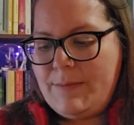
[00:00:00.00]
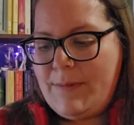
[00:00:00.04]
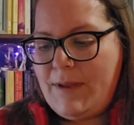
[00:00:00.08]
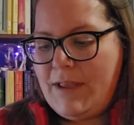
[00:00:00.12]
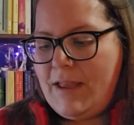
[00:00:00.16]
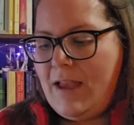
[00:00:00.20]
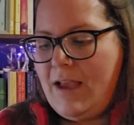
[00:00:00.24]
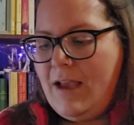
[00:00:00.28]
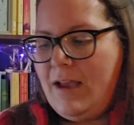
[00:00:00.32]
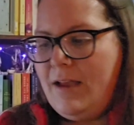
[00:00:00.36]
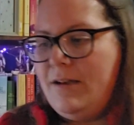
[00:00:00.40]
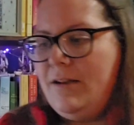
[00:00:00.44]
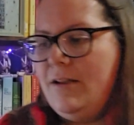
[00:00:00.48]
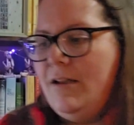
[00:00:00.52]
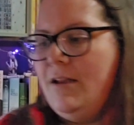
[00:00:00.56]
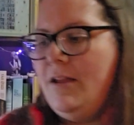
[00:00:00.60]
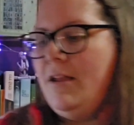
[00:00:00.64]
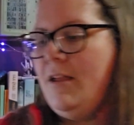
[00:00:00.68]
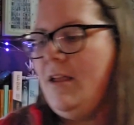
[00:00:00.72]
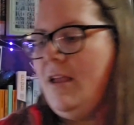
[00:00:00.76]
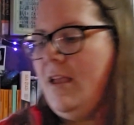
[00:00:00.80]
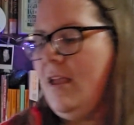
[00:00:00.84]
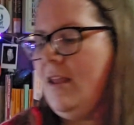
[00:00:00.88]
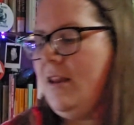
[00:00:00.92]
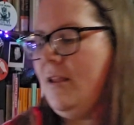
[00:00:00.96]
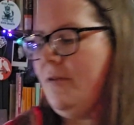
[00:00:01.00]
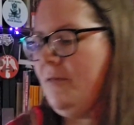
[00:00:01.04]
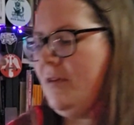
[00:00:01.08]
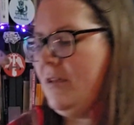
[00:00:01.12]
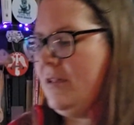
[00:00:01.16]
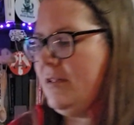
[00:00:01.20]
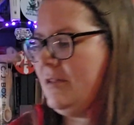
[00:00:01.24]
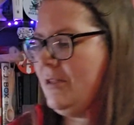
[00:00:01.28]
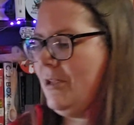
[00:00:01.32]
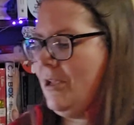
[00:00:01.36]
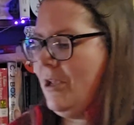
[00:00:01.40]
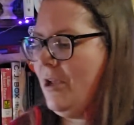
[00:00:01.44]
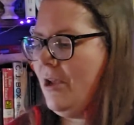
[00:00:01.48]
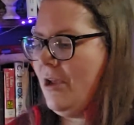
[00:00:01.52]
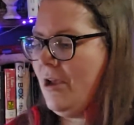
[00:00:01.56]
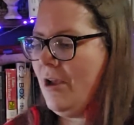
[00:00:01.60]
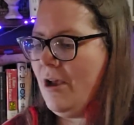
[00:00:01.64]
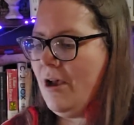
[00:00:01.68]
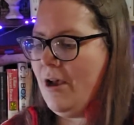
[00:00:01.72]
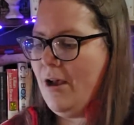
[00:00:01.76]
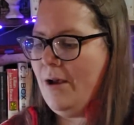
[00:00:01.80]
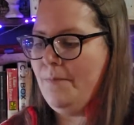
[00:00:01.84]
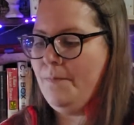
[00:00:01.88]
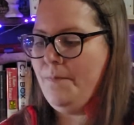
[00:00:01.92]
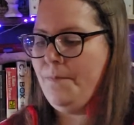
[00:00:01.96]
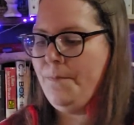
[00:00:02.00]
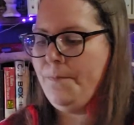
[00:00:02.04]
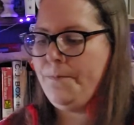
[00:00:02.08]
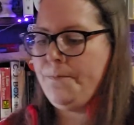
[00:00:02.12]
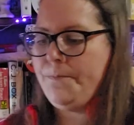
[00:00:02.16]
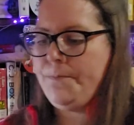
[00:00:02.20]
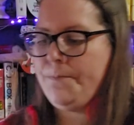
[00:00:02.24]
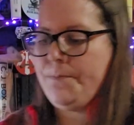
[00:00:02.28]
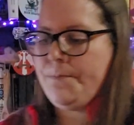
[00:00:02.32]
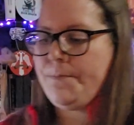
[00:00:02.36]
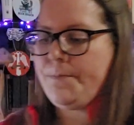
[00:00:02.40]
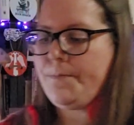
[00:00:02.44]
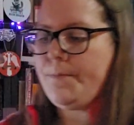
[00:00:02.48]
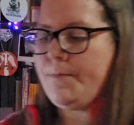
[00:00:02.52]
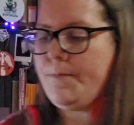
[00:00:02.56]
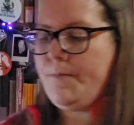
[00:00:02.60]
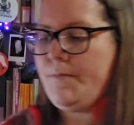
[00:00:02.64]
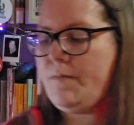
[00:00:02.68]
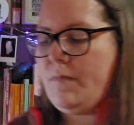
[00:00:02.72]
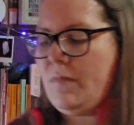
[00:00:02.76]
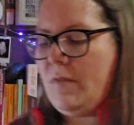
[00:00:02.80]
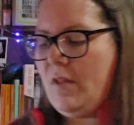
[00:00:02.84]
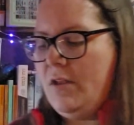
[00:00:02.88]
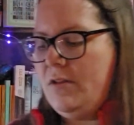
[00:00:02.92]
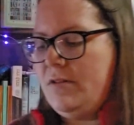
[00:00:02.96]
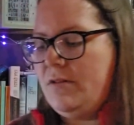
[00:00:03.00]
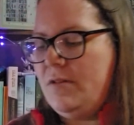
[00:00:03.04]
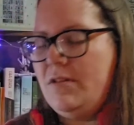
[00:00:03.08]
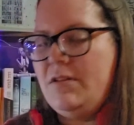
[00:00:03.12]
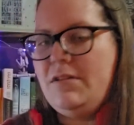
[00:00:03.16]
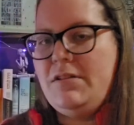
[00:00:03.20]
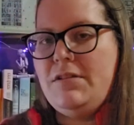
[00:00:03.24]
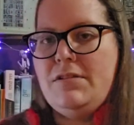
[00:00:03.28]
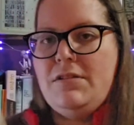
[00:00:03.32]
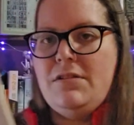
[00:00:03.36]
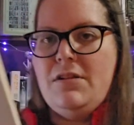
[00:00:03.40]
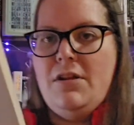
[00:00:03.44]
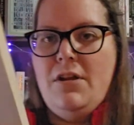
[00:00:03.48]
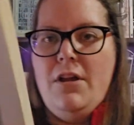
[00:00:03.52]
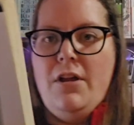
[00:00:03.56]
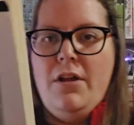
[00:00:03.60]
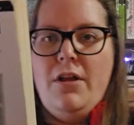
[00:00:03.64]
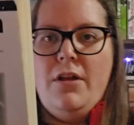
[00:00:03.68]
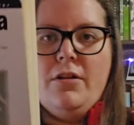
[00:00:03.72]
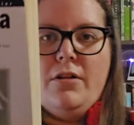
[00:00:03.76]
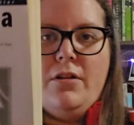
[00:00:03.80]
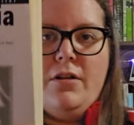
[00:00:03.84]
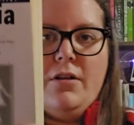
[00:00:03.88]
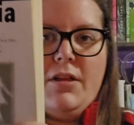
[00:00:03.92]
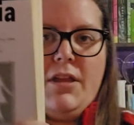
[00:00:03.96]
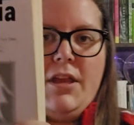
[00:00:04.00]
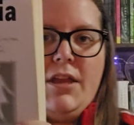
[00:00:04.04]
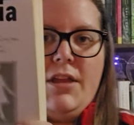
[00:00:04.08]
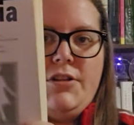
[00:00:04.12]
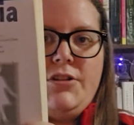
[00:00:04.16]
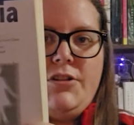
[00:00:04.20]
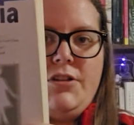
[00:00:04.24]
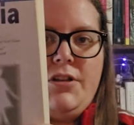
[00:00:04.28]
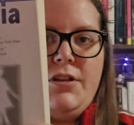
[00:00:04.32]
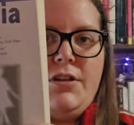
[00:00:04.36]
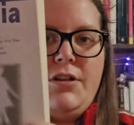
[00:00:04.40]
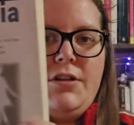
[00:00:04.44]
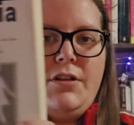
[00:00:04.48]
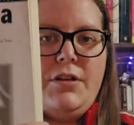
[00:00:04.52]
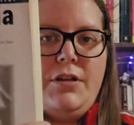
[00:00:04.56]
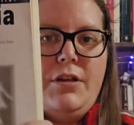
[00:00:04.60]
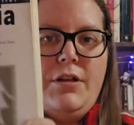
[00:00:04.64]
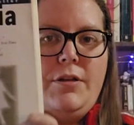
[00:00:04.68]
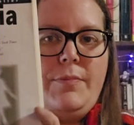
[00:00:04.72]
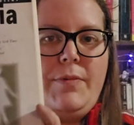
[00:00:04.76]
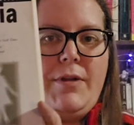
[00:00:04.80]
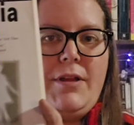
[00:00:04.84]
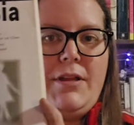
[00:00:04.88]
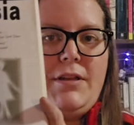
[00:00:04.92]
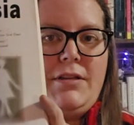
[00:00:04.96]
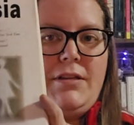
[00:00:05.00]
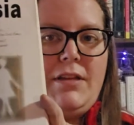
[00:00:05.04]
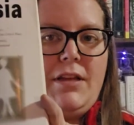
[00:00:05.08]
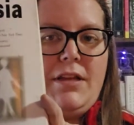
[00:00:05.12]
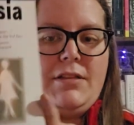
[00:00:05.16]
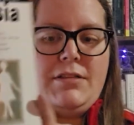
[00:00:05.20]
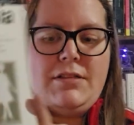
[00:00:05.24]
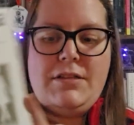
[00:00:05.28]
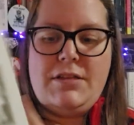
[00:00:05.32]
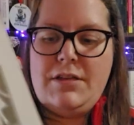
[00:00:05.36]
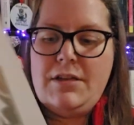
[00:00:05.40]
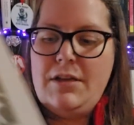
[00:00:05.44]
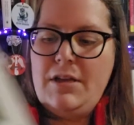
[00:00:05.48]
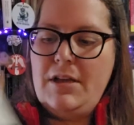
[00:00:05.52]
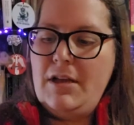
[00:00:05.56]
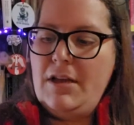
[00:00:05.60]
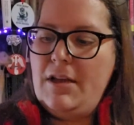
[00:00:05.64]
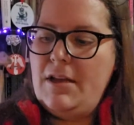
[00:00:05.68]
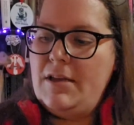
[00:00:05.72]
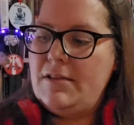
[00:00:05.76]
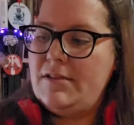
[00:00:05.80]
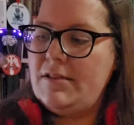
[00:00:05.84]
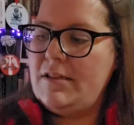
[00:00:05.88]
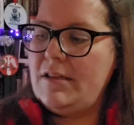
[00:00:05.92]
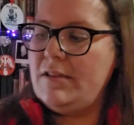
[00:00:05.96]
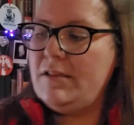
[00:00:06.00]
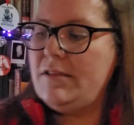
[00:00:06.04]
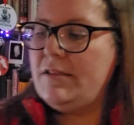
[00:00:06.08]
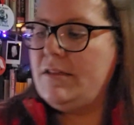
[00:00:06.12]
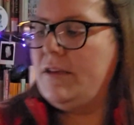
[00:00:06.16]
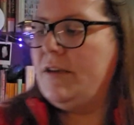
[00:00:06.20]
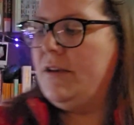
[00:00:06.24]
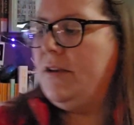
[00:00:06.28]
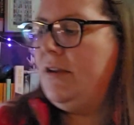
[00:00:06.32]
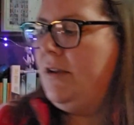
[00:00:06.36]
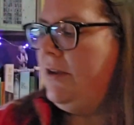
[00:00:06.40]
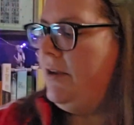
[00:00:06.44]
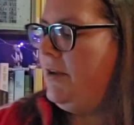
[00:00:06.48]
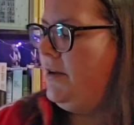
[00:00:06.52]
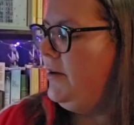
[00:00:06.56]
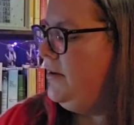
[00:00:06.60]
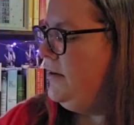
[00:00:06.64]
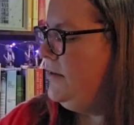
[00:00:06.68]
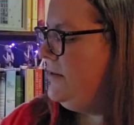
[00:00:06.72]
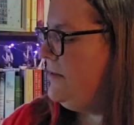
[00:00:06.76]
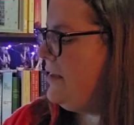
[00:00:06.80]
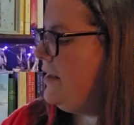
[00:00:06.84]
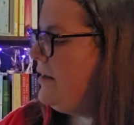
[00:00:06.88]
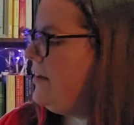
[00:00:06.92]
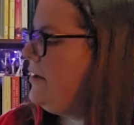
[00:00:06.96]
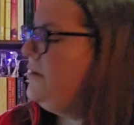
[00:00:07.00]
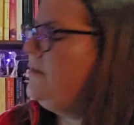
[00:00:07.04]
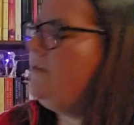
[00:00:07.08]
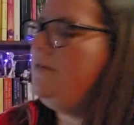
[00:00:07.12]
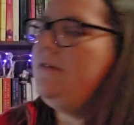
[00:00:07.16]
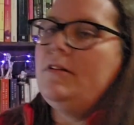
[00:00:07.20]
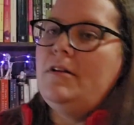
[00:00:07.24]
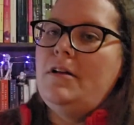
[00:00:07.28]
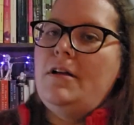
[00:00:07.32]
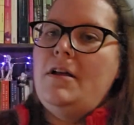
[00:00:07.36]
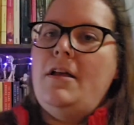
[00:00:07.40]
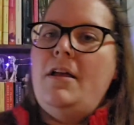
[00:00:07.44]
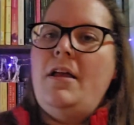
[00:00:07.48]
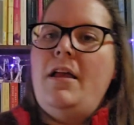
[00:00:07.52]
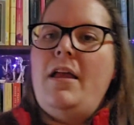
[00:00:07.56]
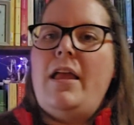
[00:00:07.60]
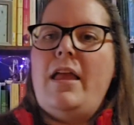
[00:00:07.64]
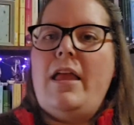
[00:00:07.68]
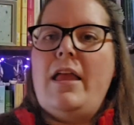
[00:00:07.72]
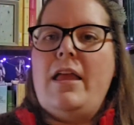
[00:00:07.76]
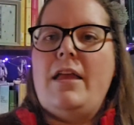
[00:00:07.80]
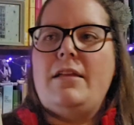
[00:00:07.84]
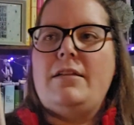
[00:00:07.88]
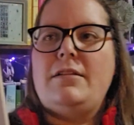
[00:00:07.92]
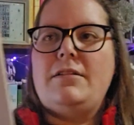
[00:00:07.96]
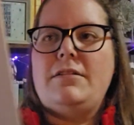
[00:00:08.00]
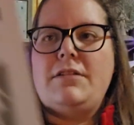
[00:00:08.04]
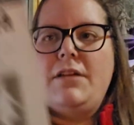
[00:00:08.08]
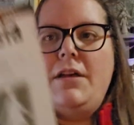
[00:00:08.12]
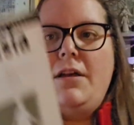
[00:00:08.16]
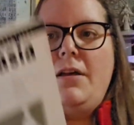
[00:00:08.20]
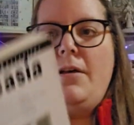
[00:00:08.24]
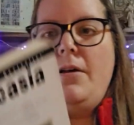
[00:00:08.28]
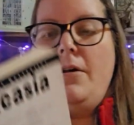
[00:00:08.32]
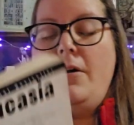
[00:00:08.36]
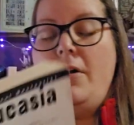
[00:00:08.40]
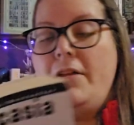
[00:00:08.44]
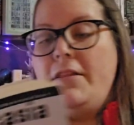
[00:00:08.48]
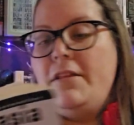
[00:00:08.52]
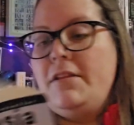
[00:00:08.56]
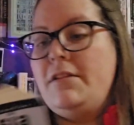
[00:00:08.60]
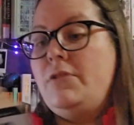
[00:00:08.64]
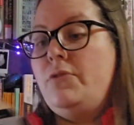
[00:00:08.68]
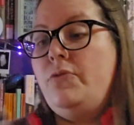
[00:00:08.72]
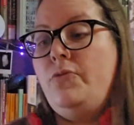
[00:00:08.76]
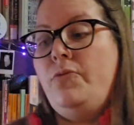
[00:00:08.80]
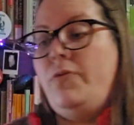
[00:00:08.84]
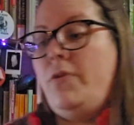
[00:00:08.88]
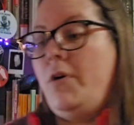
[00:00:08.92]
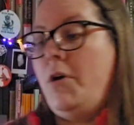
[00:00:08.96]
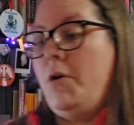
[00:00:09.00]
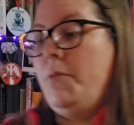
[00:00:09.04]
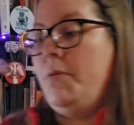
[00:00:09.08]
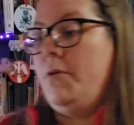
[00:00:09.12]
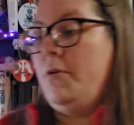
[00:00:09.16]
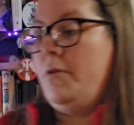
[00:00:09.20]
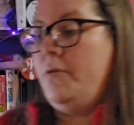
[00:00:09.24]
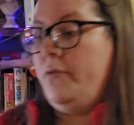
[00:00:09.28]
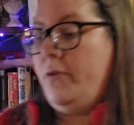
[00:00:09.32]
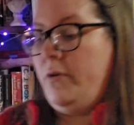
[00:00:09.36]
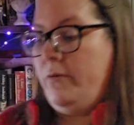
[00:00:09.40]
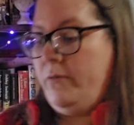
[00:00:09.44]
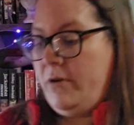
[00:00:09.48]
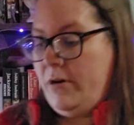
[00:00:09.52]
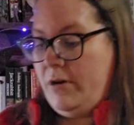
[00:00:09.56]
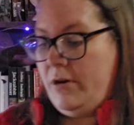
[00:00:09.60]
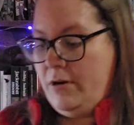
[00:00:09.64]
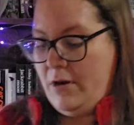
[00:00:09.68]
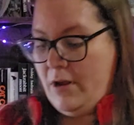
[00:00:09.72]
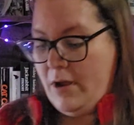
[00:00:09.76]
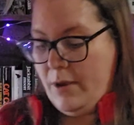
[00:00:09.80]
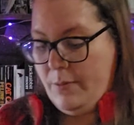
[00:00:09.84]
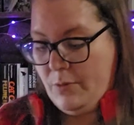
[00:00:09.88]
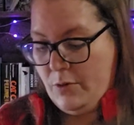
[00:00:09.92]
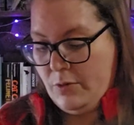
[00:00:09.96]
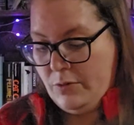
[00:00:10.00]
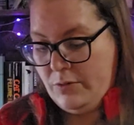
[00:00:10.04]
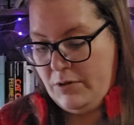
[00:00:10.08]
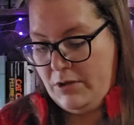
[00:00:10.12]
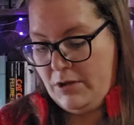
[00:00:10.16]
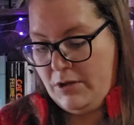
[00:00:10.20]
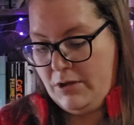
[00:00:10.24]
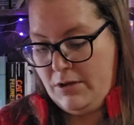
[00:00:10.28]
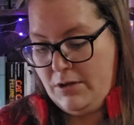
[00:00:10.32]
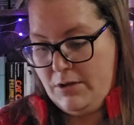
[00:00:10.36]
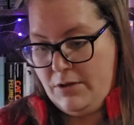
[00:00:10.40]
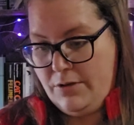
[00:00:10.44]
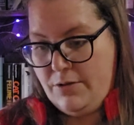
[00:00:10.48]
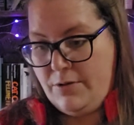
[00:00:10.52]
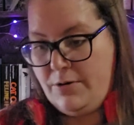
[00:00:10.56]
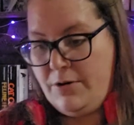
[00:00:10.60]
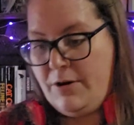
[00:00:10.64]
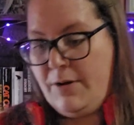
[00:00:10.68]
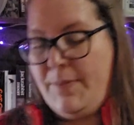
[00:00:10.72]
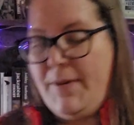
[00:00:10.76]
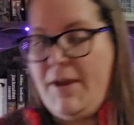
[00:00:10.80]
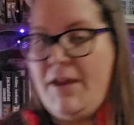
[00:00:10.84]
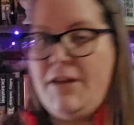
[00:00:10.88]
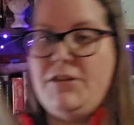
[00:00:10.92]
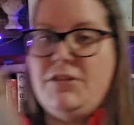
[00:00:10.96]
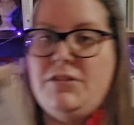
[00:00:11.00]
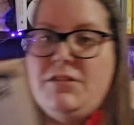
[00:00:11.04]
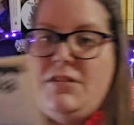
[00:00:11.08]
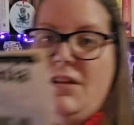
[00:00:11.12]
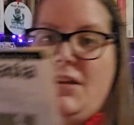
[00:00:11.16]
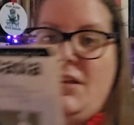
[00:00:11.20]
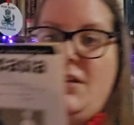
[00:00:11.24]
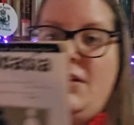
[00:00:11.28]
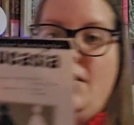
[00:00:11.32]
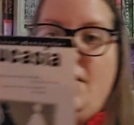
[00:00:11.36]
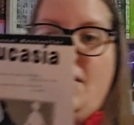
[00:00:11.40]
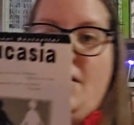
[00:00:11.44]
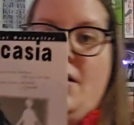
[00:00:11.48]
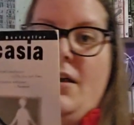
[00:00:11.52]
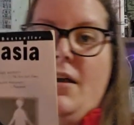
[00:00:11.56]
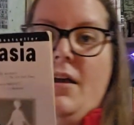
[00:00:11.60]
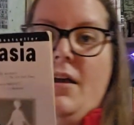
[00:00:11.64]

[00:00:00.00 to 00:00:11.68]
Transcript: as my cat. Anyways, um, so this is Caucasia by Danzy Sensa, Senna and uh, this is very beautifully written. I'm only 30 pages in,